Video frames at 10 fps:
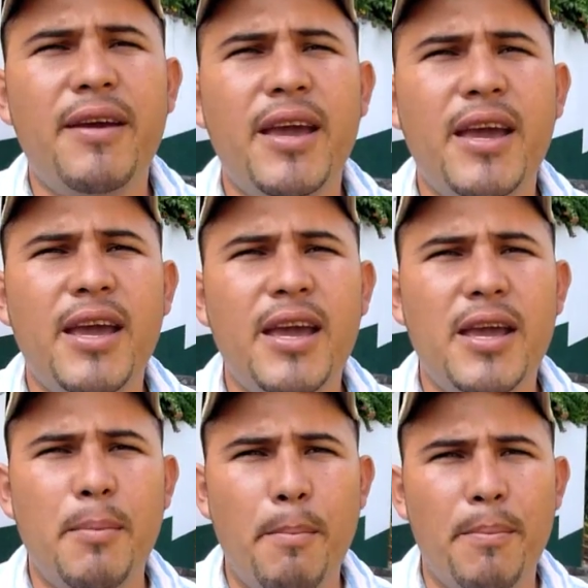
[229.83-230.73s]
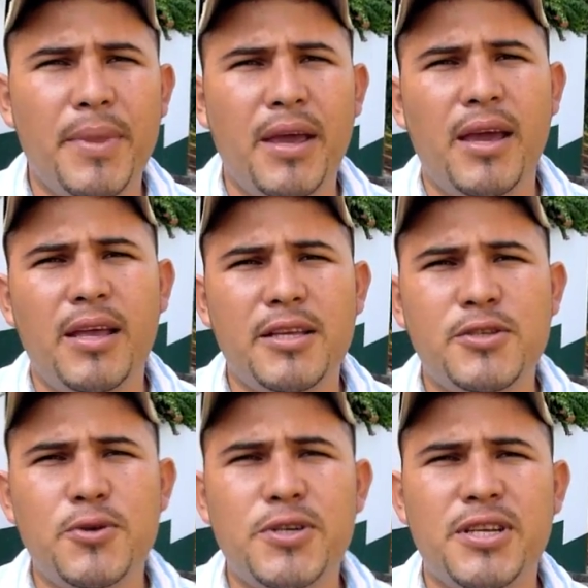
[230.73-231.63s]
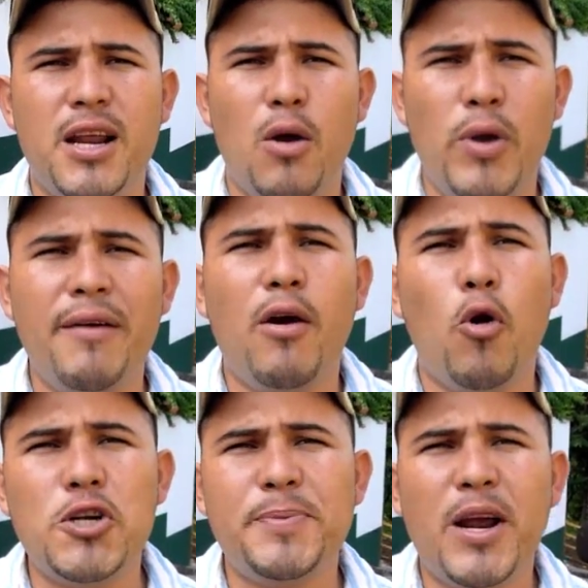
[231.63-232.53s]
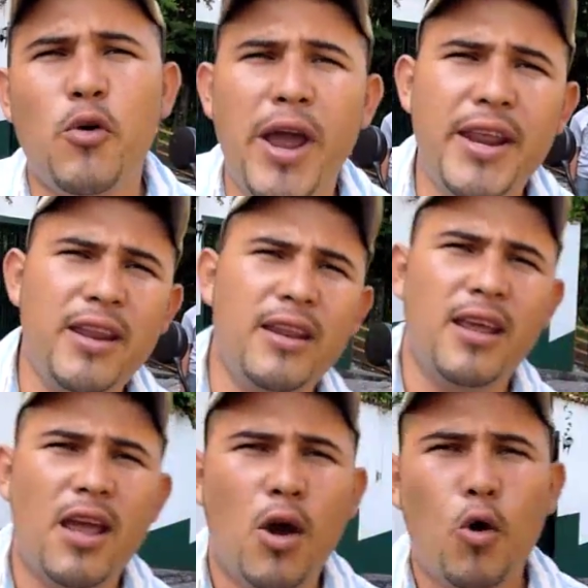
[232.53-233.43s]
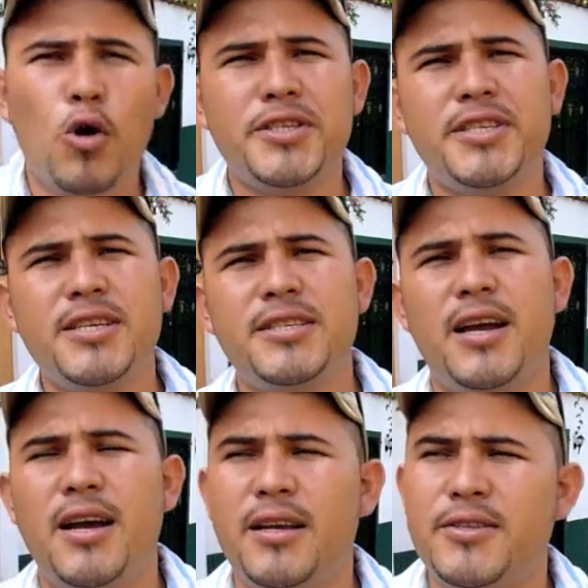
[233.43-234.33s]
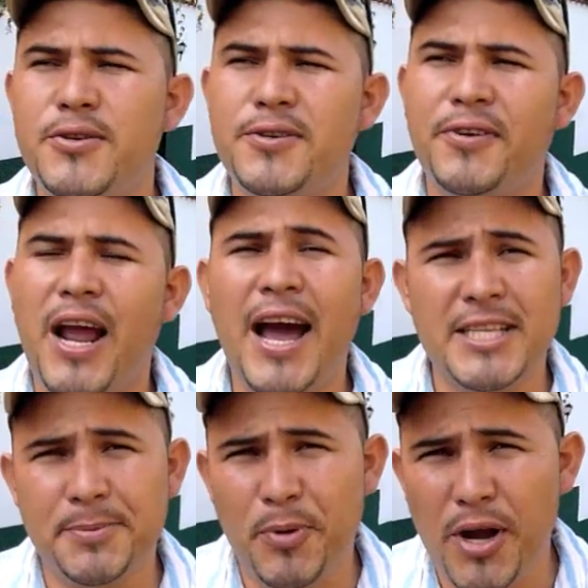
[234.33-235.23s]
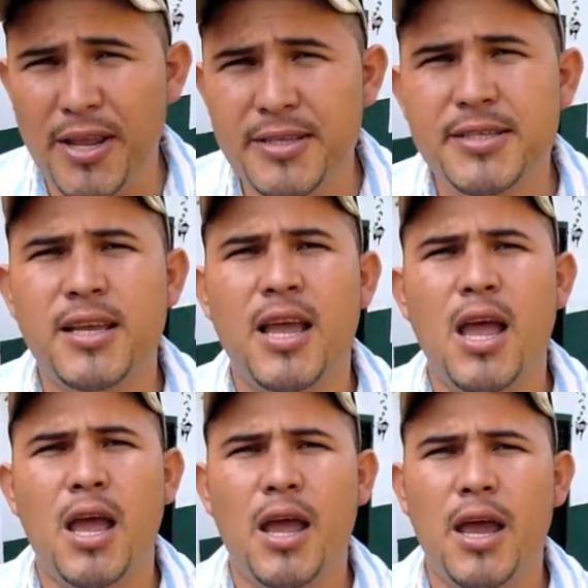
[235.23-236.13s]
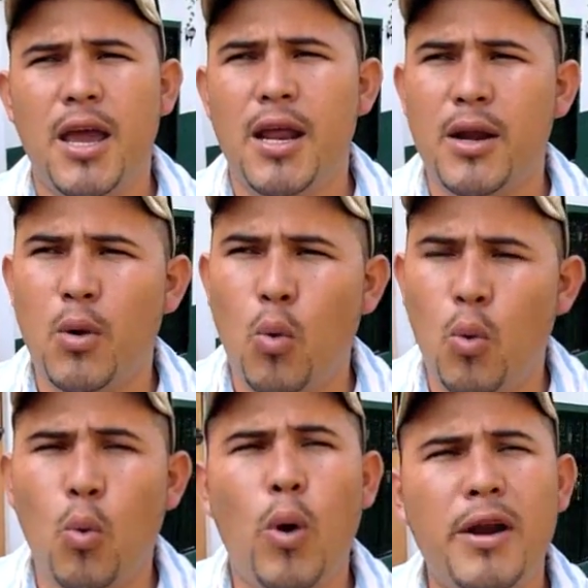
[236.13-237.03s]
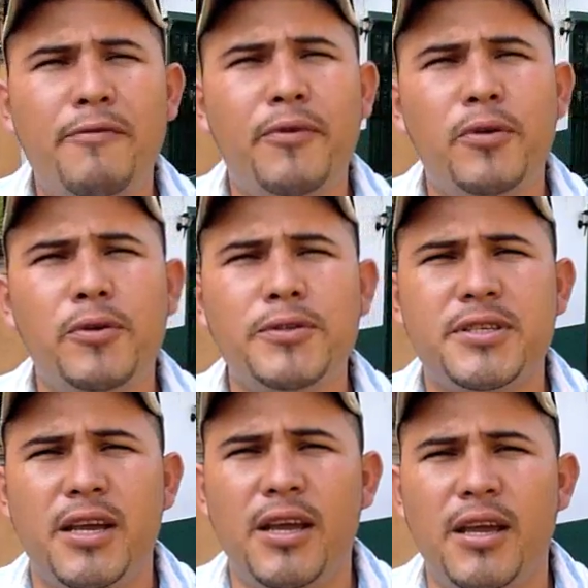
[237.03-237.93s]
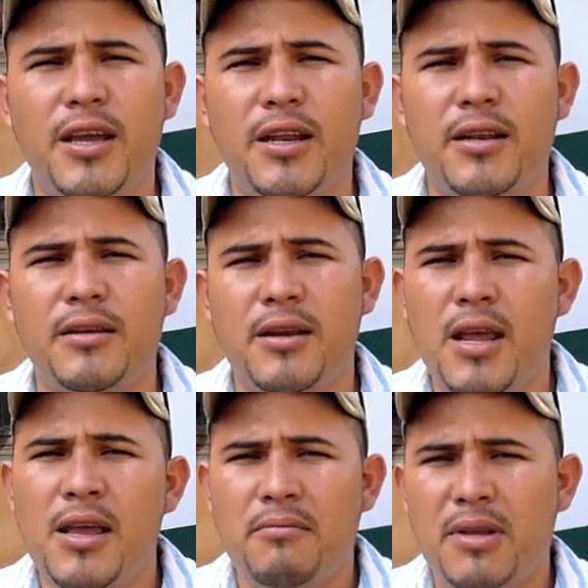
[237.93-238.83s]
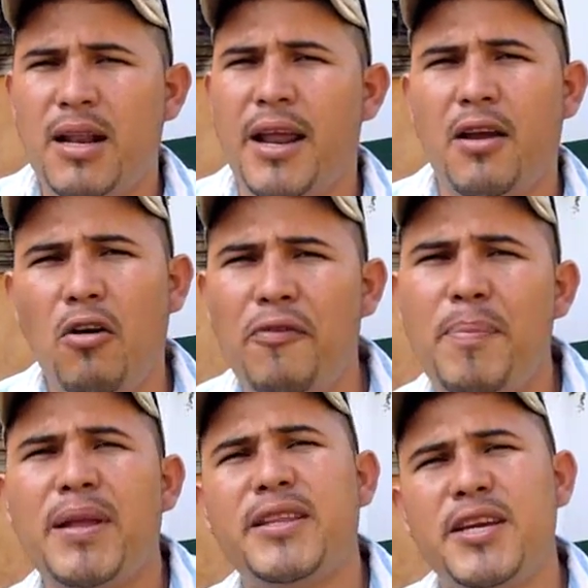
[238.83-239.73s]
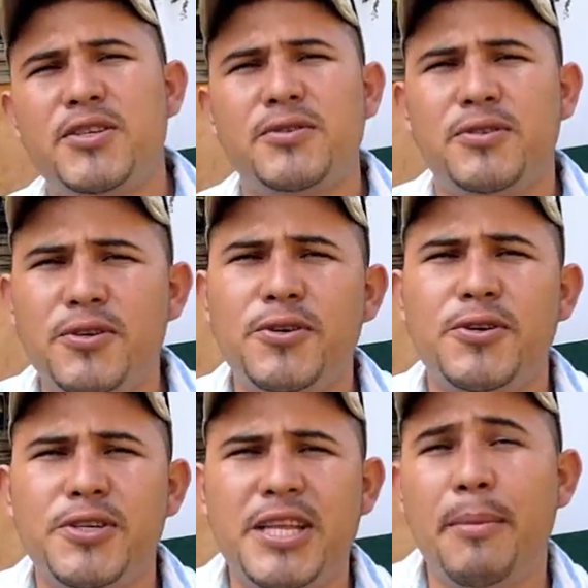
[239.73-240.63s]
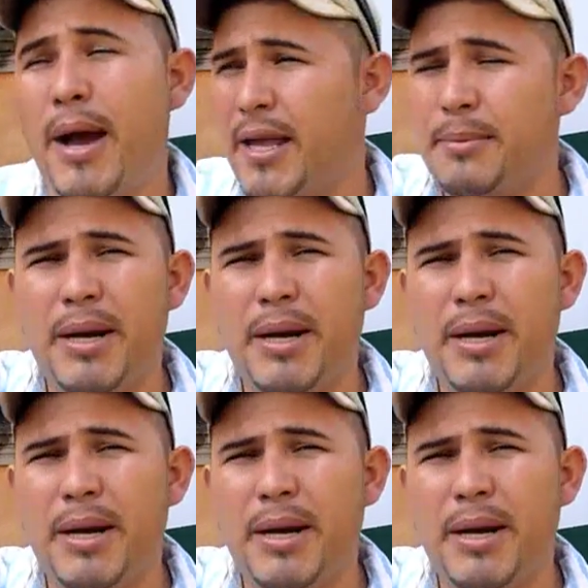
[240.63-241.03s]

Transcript: a, uh, a, uh, the tours, and we have a horseback riding, horses, uh, tours for the hot springs, okay. and waterfalls, and like coffee plantation tours okay. in, the, in, the,